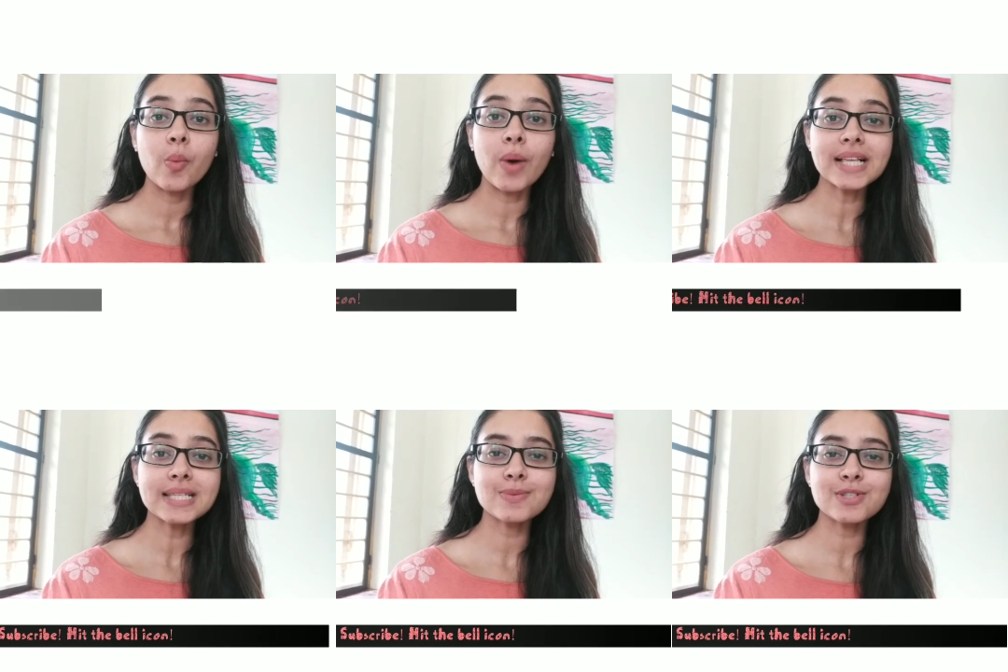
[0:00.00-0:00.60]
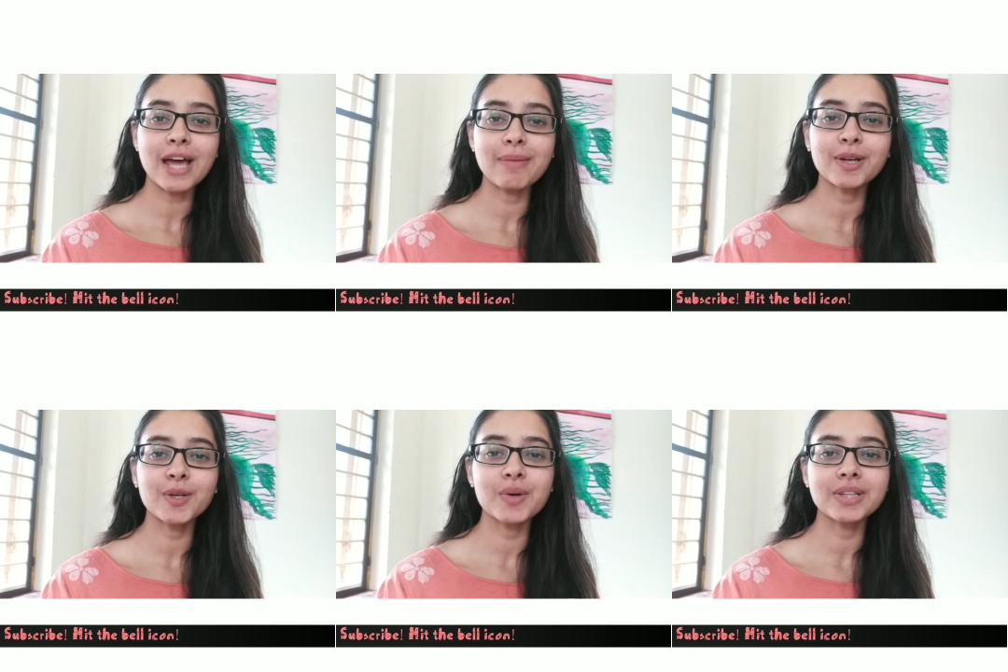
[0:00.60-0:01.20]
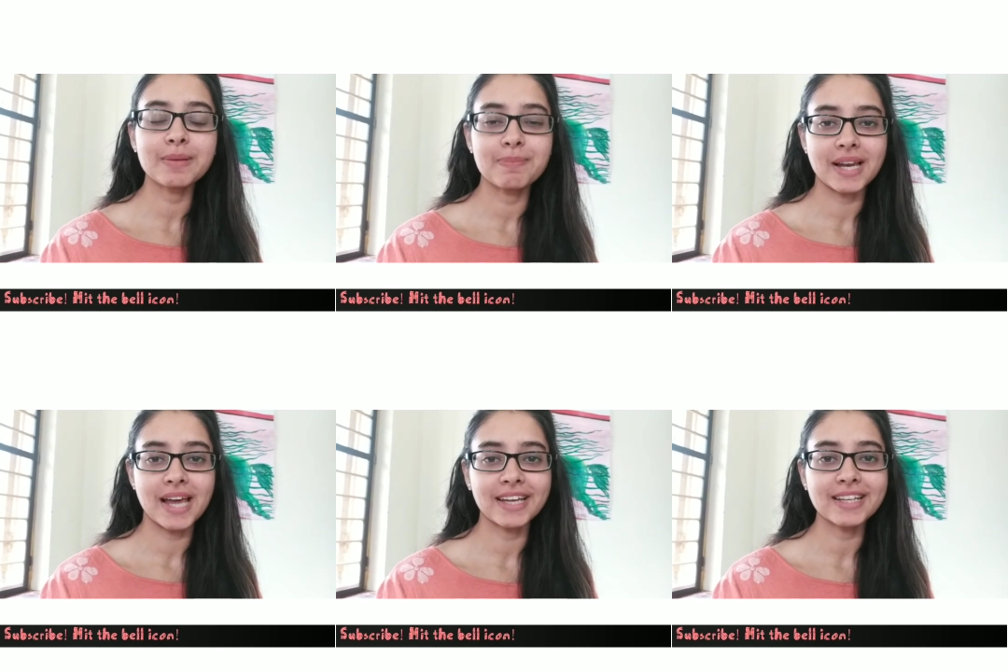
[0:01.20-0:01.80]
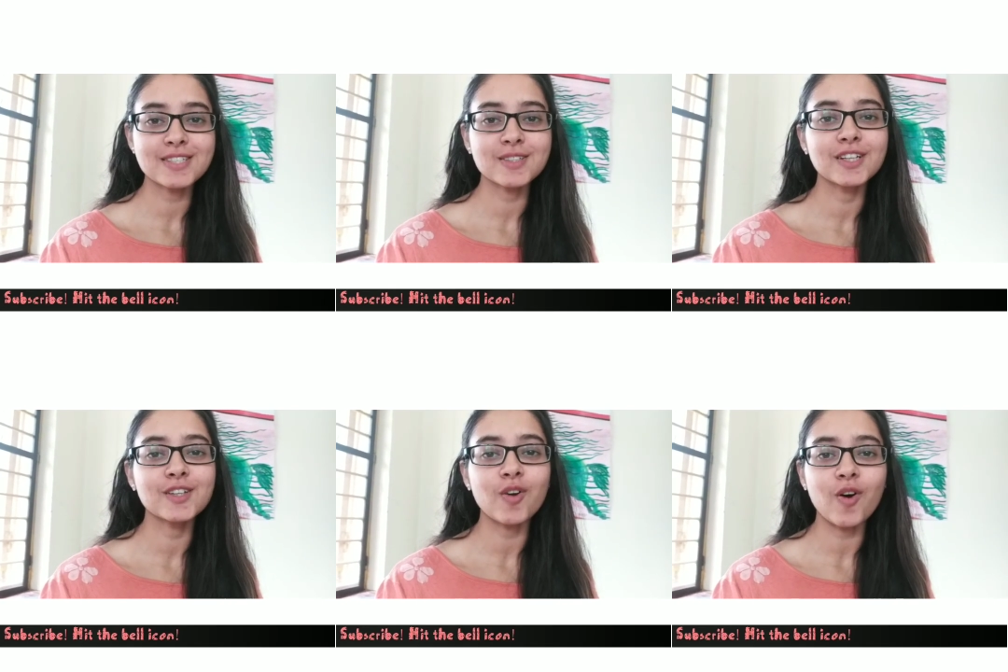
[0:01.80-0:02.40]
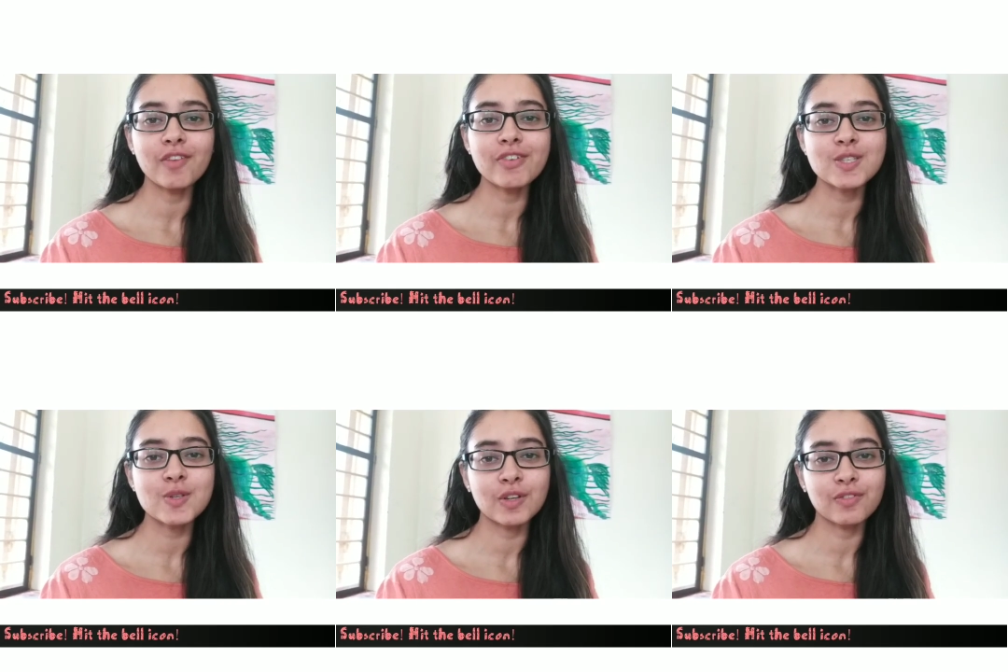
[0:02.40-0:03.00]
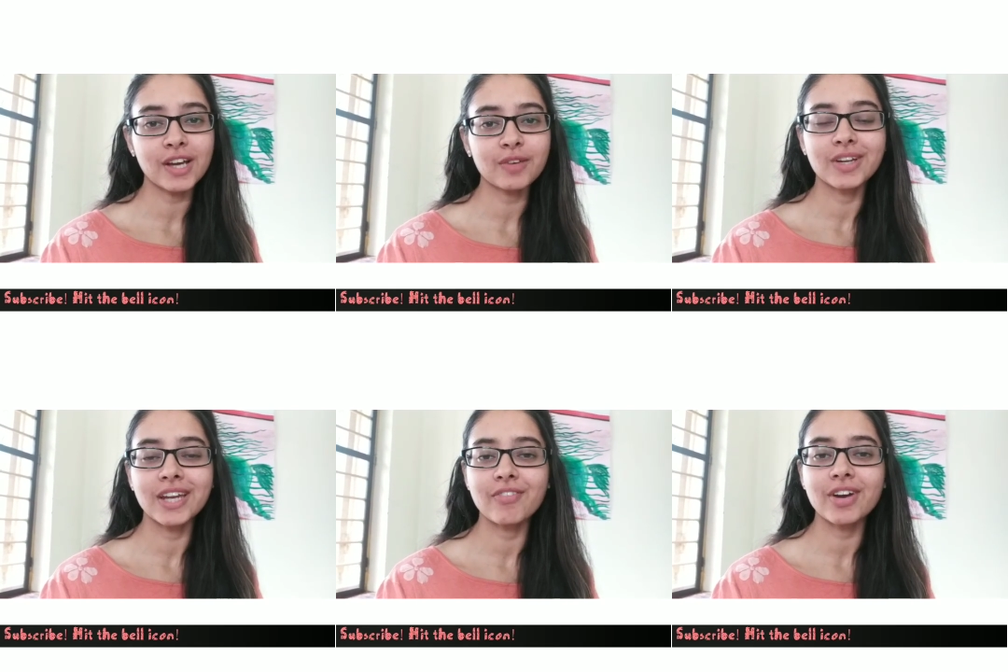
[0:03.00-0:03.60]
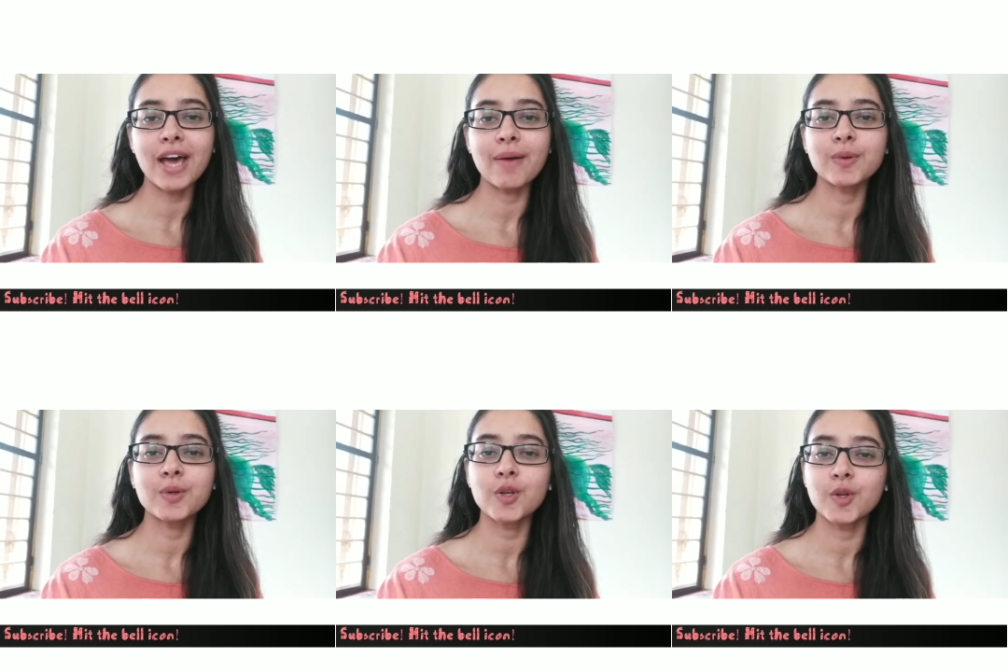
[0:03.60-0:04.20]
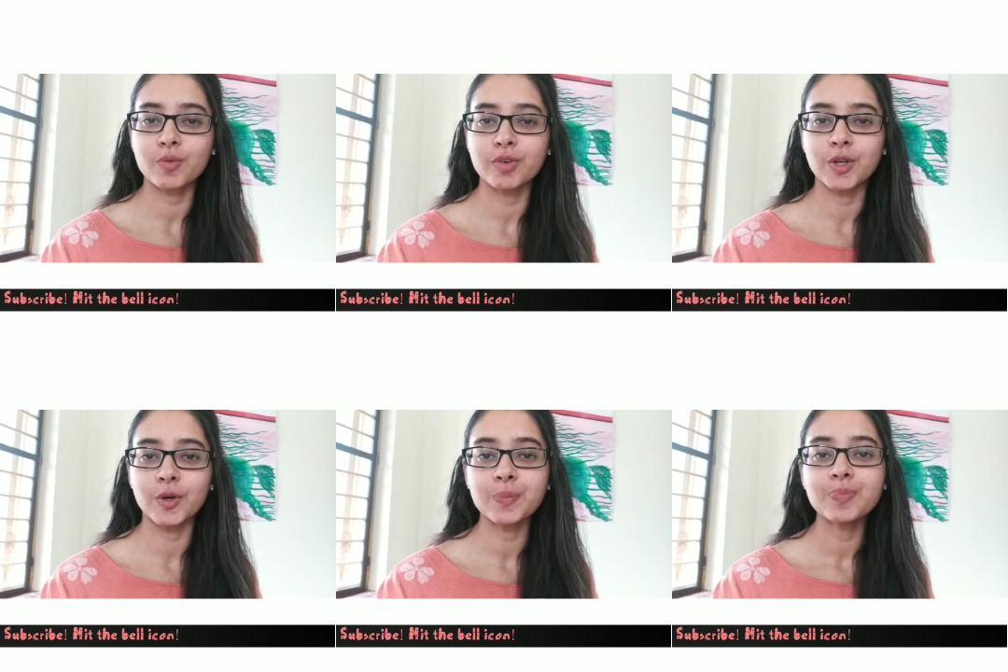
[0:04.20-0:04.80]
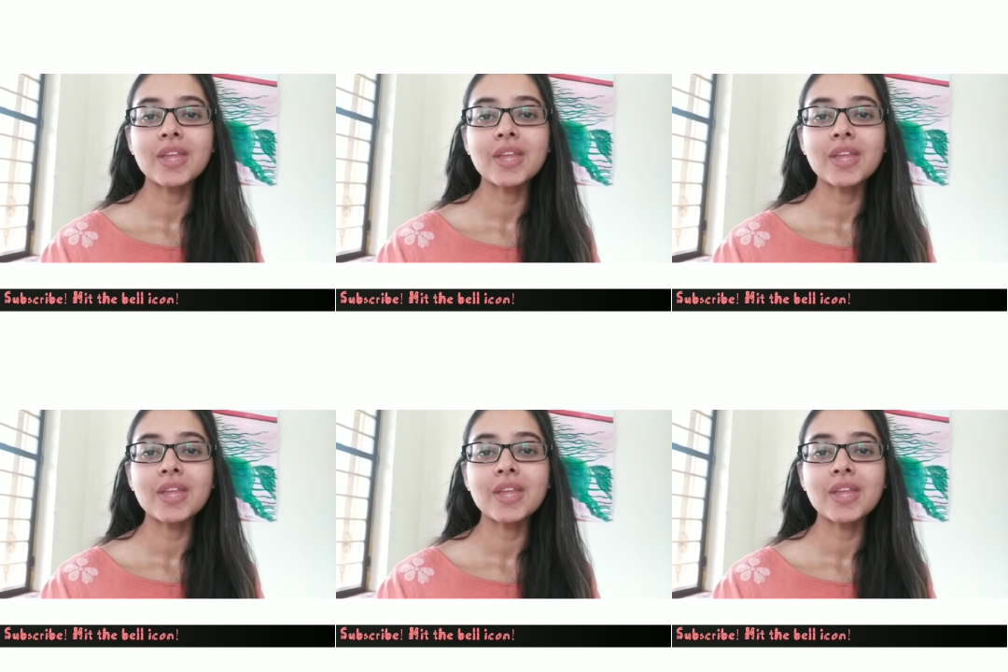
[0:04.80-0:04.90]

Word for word: While subscribing, do hit the bell icon so that you're always notified whenever I upload a new video.